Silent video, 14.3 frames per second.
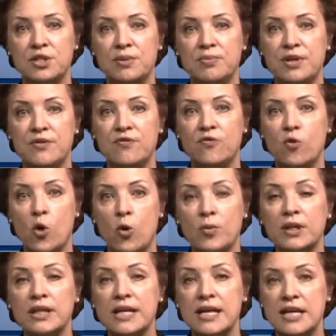to be
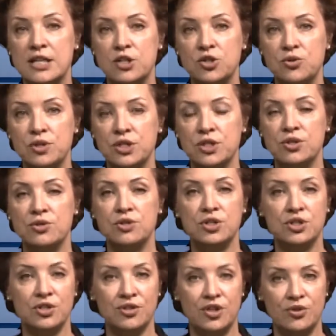formally
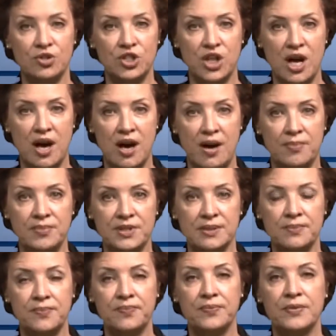introduced to their
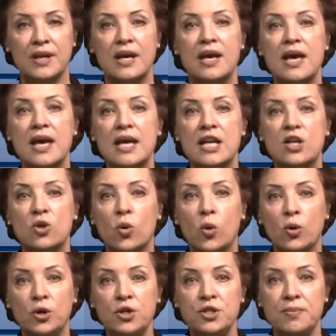jobs. In
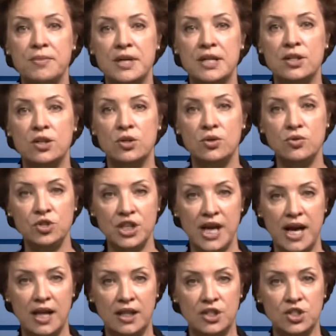order to meet new
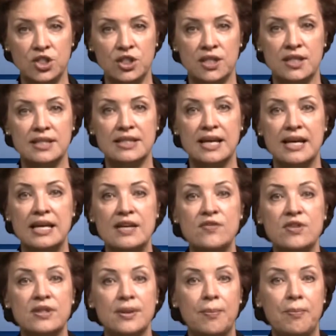challenges,
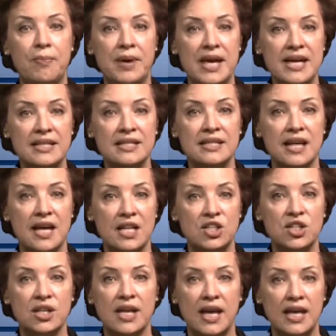even the best
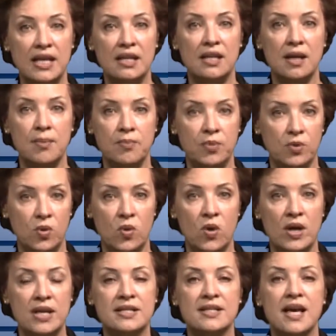educated
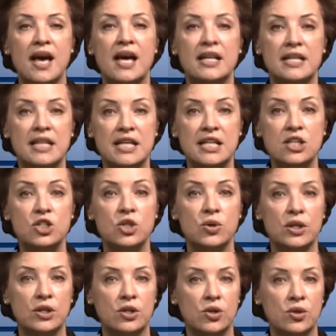employees need to
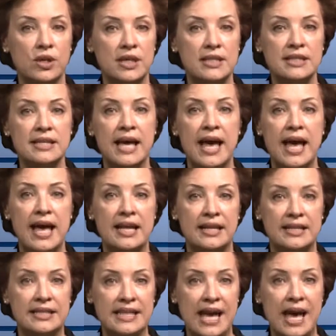increase and
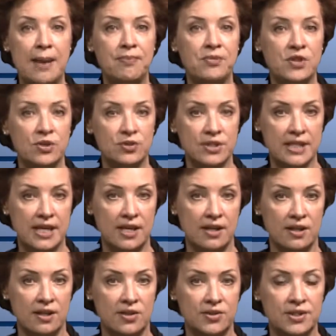adapt their
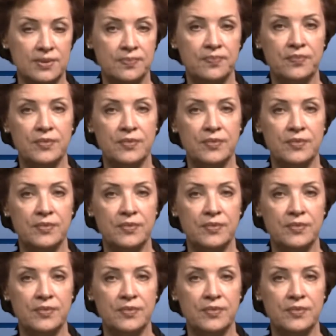skills.